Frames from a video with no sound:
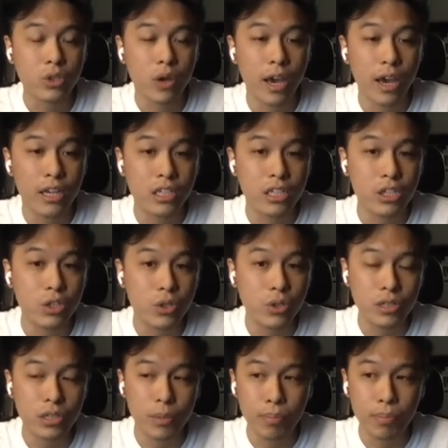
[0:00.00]
So I actually
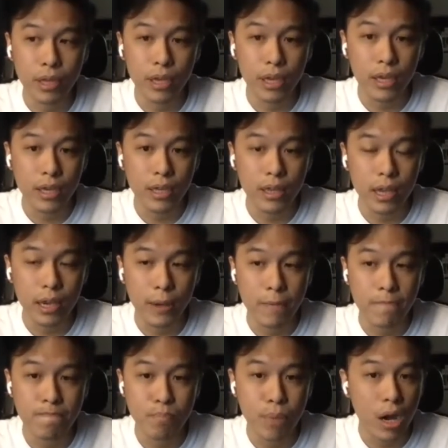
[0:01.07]
used to play in like
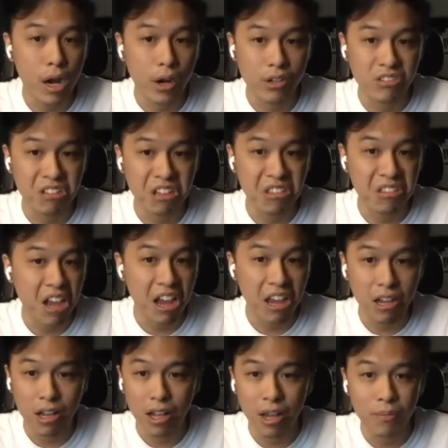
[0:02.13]
bars and Thai
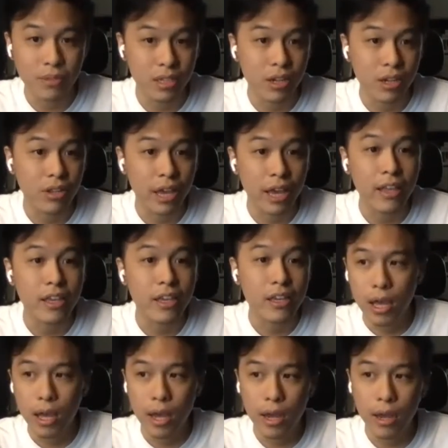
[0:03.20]
clubs and all that.
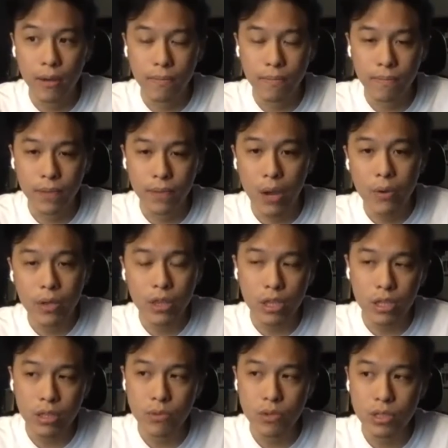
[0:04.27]
How I
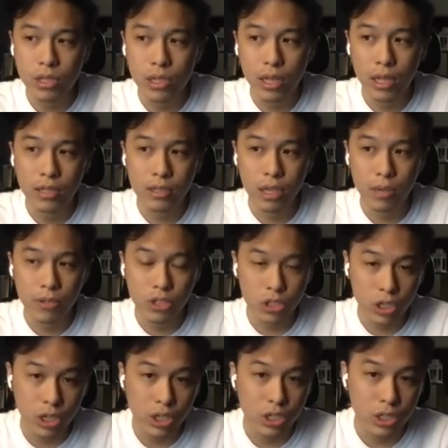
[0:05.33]
think the music landscape has
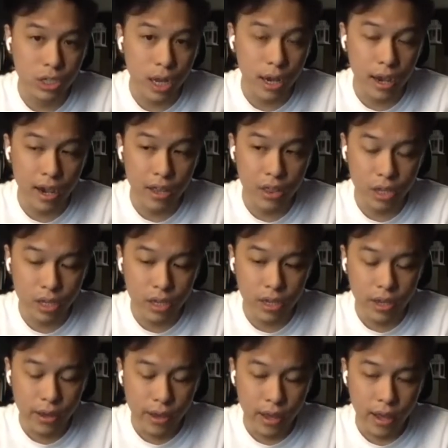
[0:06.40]
changed, I think
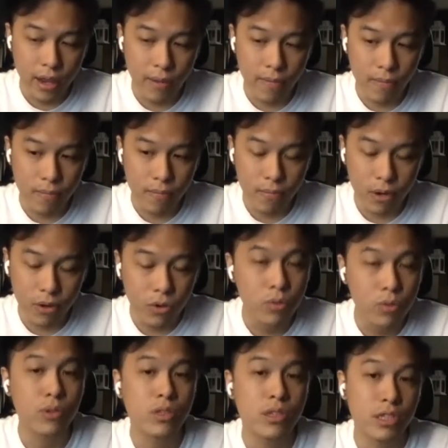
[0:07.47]

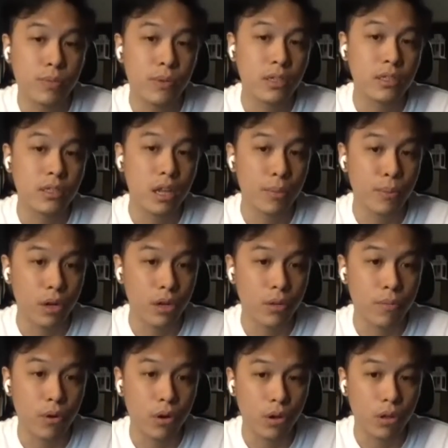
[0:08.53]
local music is being
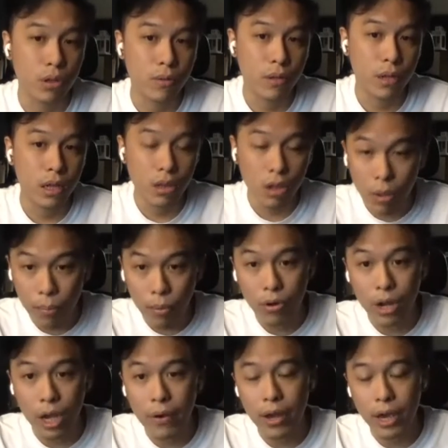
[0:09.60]
celebrated more, a lot more
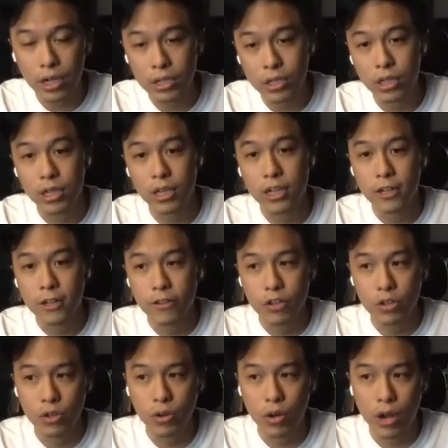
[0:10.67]
now, actually.
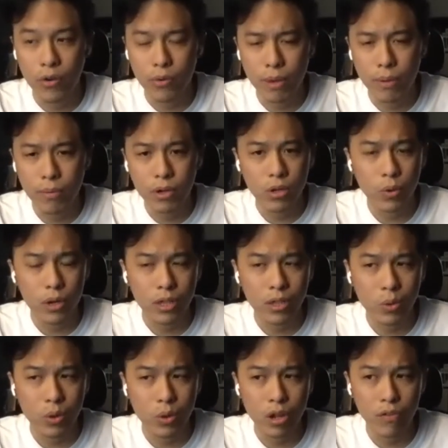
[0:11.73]
I remember in
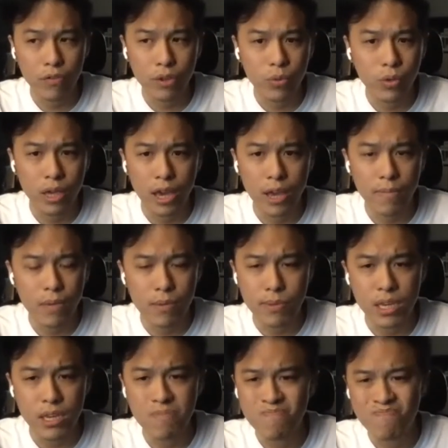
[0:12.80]
2012, you would get
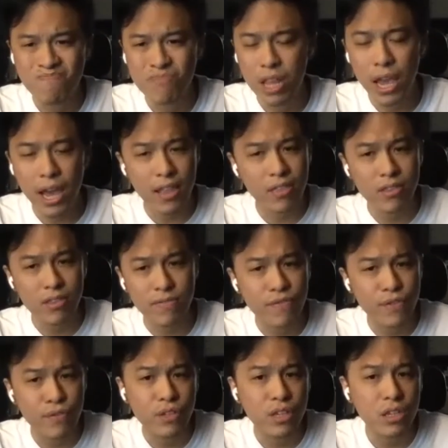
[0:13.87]
maybe 10 to
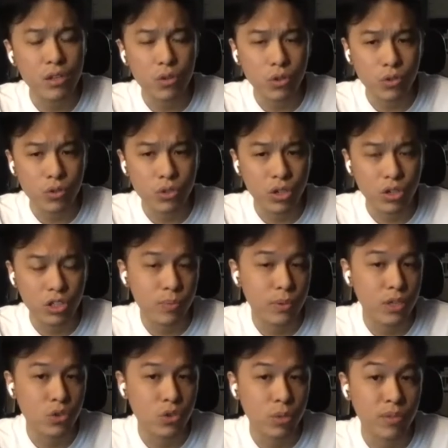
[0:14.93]
15 local songs
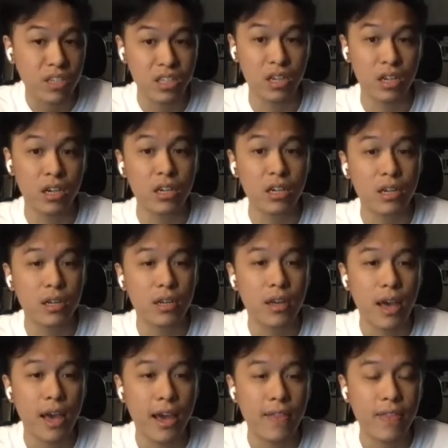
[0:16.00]
being dropped a year.
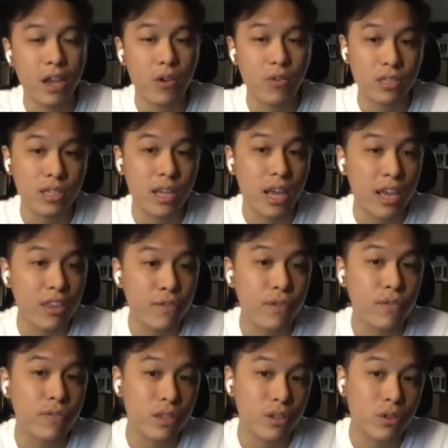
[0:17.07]
And now it's 10 to
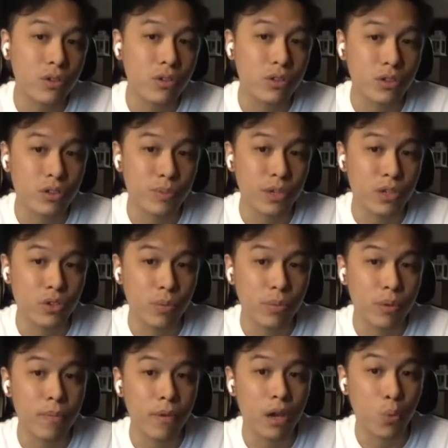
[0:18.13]
15 local songs being
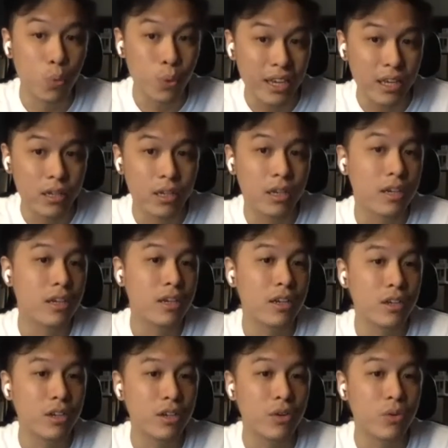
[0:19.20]
dropped a week,
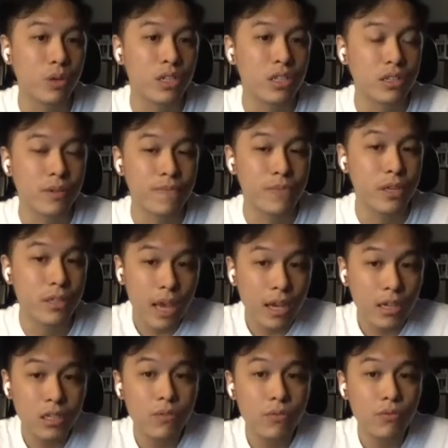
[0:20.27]
which is
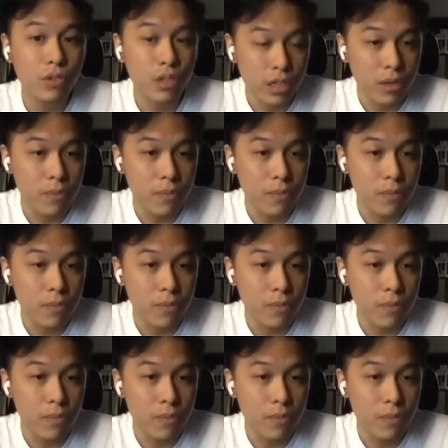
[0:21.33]
actually really